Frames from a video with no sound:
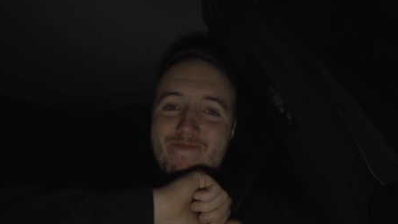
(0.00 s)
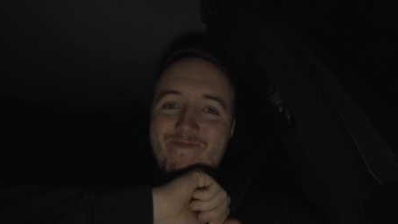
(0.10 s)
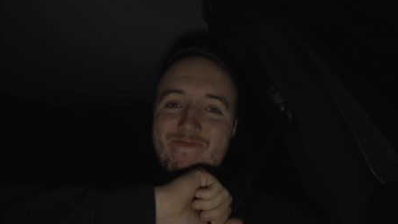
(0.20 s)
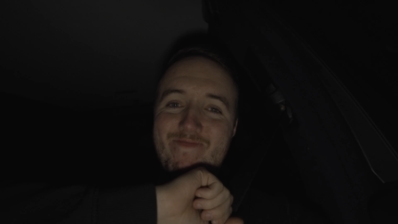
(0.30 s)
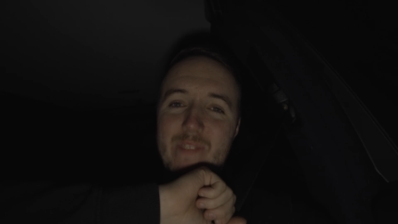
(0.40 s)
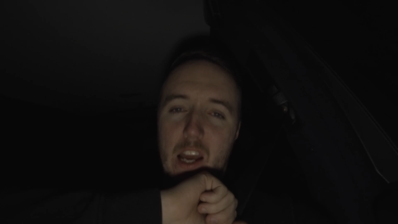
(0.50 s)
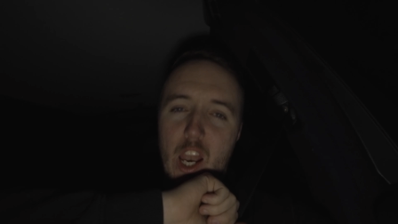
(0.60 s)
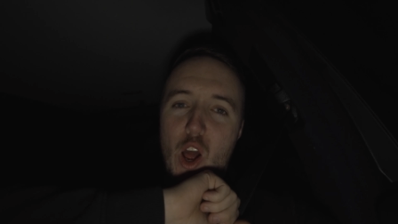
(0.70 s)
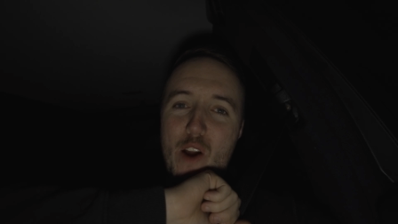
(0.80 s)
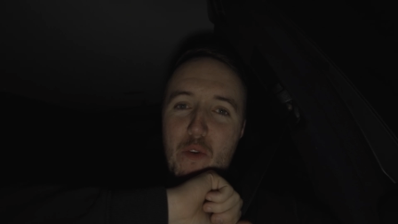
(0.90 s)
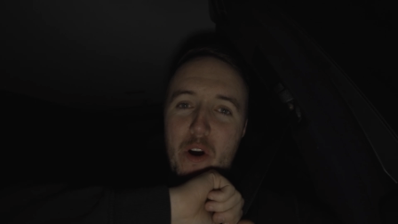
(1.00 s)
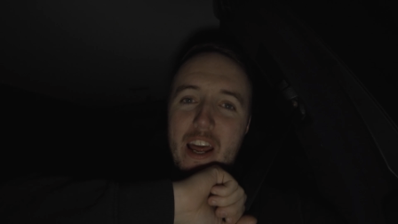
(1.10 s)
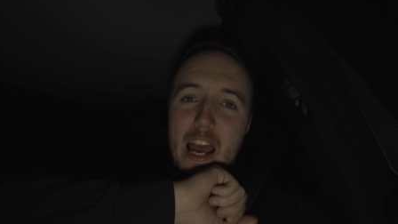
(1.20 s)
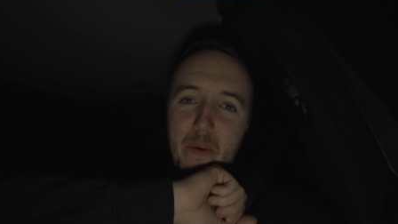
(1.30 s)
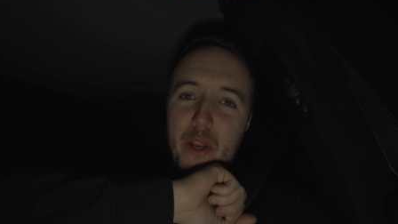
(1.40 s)
Hello everyone,
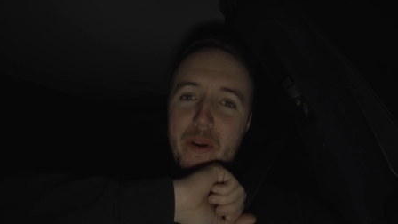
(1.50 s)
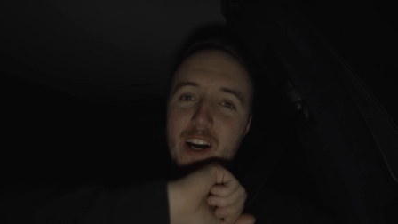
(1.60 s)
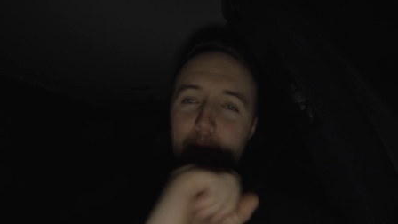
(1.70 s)
how are we doing?